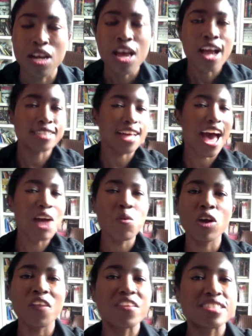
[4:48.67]
because I
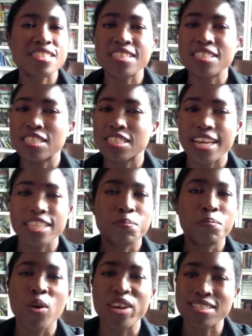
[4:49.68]
wanted this thing to taste
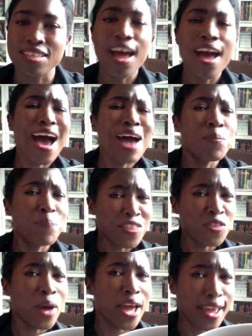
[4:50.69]
moist. By
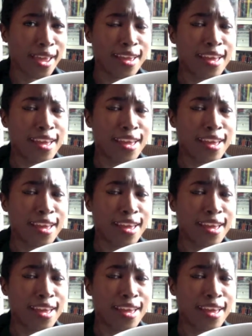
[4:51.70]
the way,